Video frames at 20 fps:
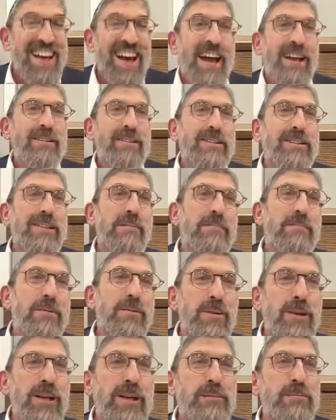I know someone
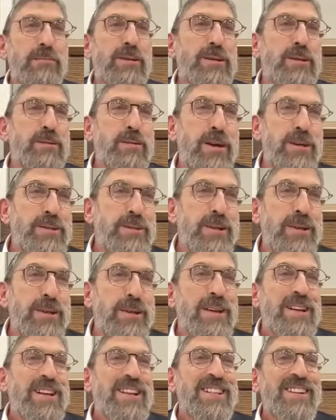who asked me this question.
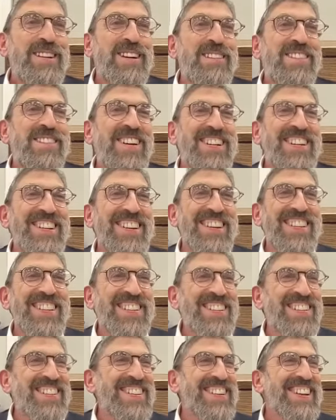The Rabbanan
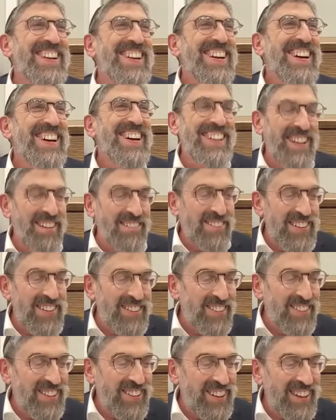knew the
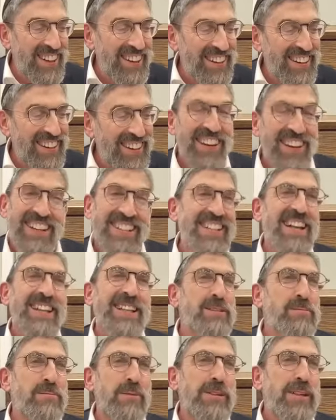difference between, he's not in
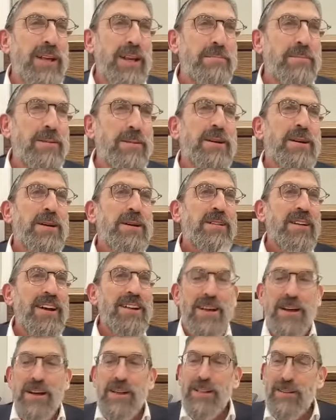this world anymore, right?